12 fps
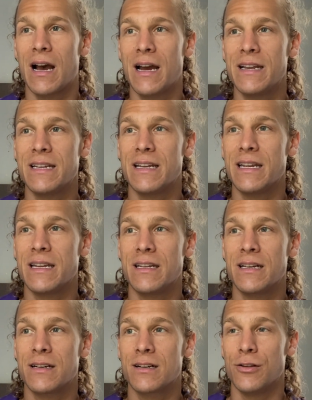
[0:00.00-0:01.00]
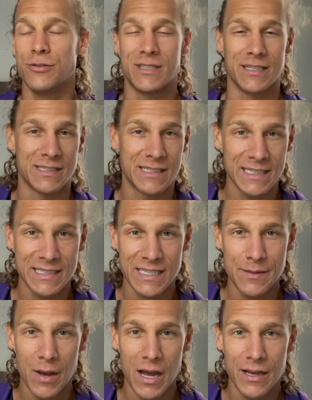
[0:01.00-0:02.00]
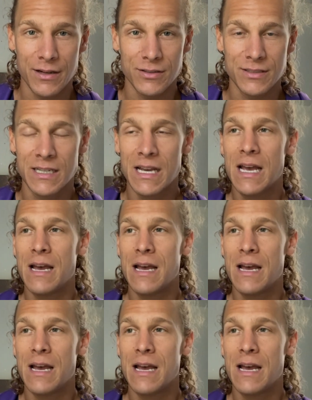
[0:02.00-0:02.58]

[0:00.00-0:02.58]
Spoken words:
I did close to 60 miles.